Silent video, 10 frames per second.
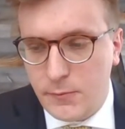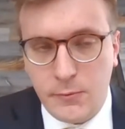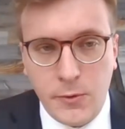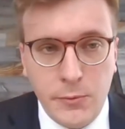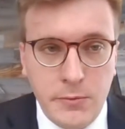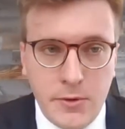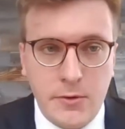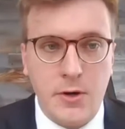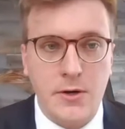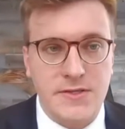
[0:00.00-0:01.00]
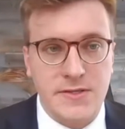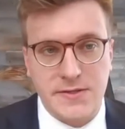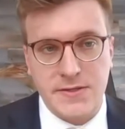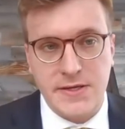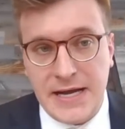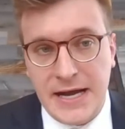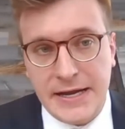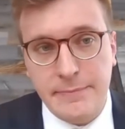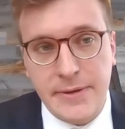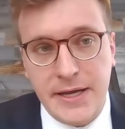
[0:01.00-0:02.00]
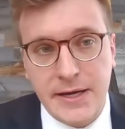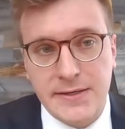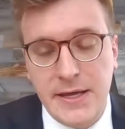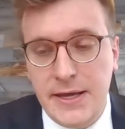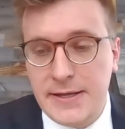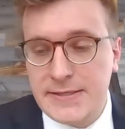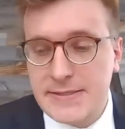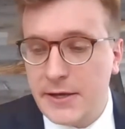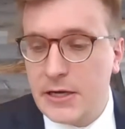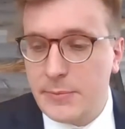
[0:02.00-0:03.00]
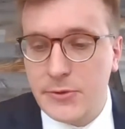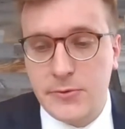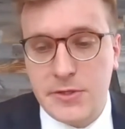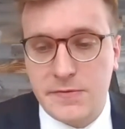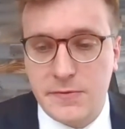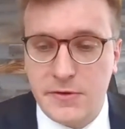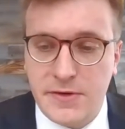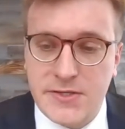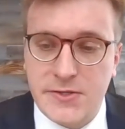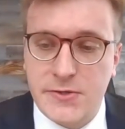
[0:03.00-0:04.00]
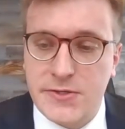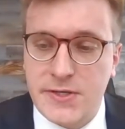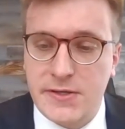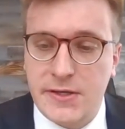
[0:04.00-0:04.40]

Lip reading: what we would regard as high impact salient opportunities for investors.